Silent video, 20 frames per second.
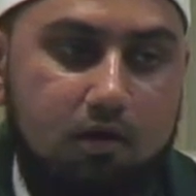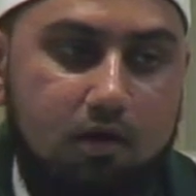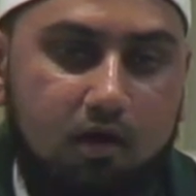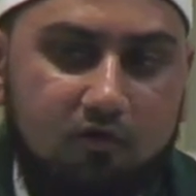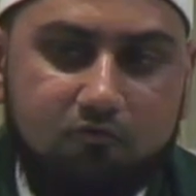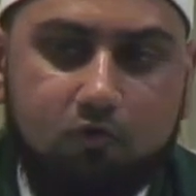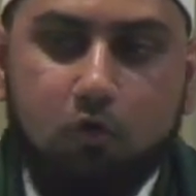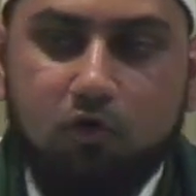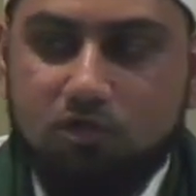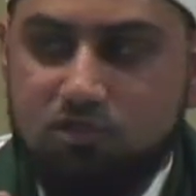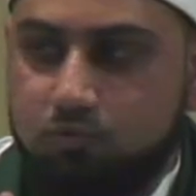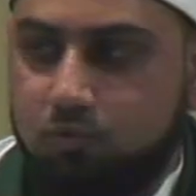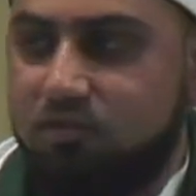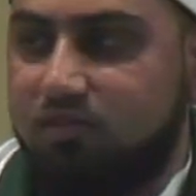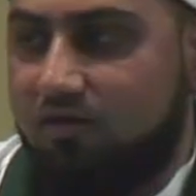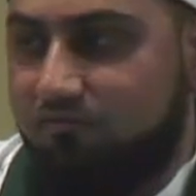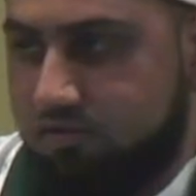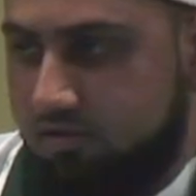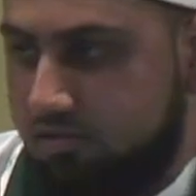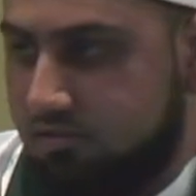of course, with
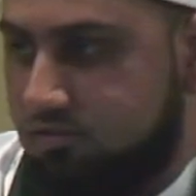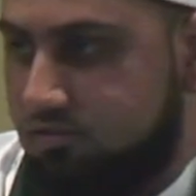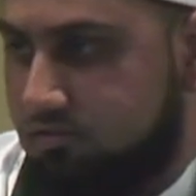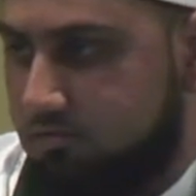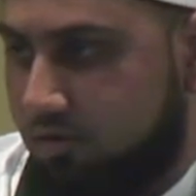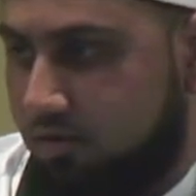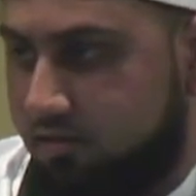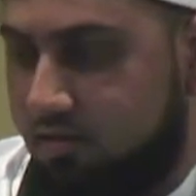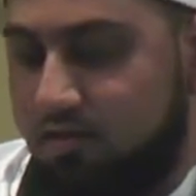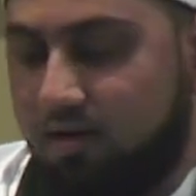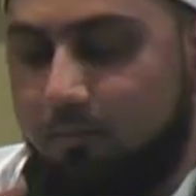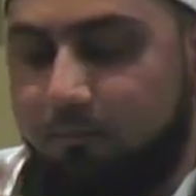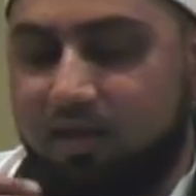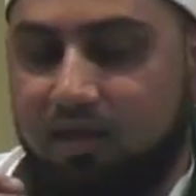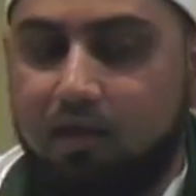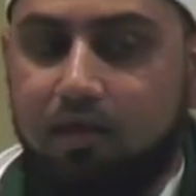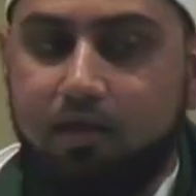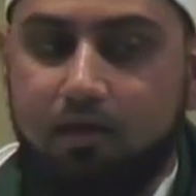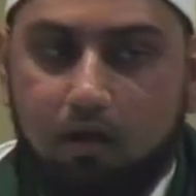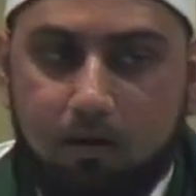evidence, right? They're not
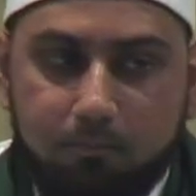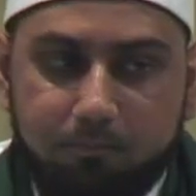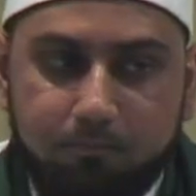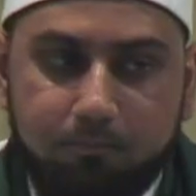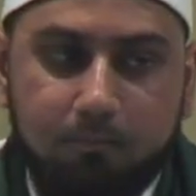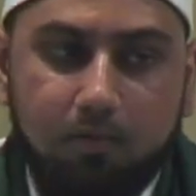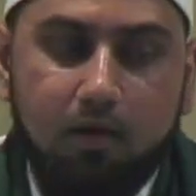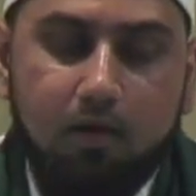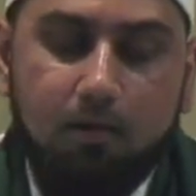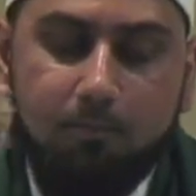making it up.